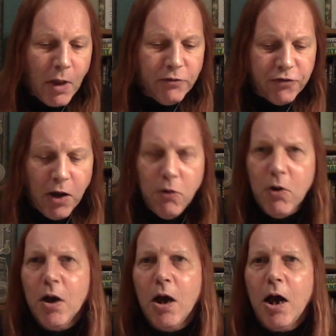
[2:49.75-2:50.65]
so
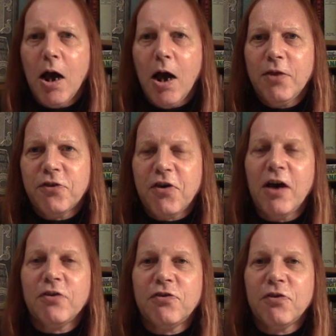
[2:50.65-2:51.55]
uh, the
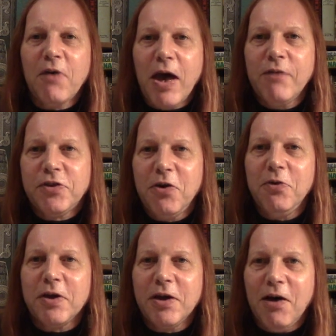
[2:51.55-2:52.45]
chances of ever
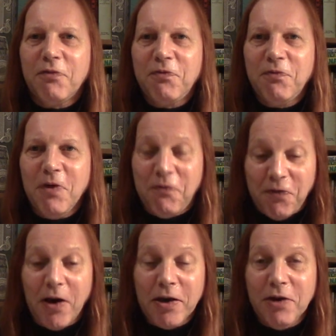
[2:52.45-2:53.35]
doing a, a
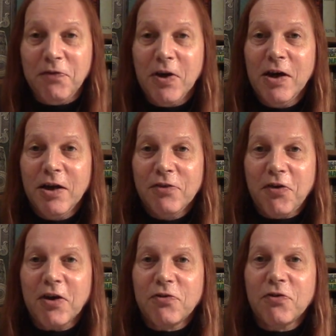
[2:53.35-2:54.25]
flight of
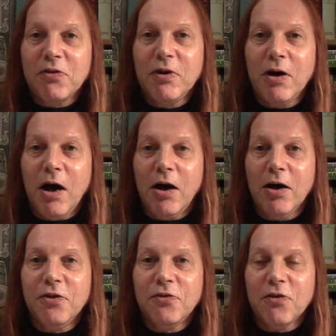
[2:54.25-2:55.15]
six
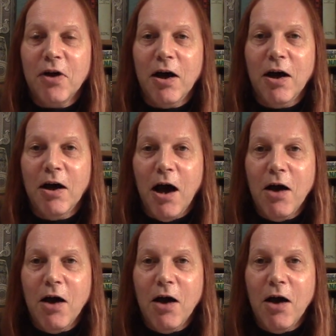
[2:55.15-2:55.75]
Islas uh,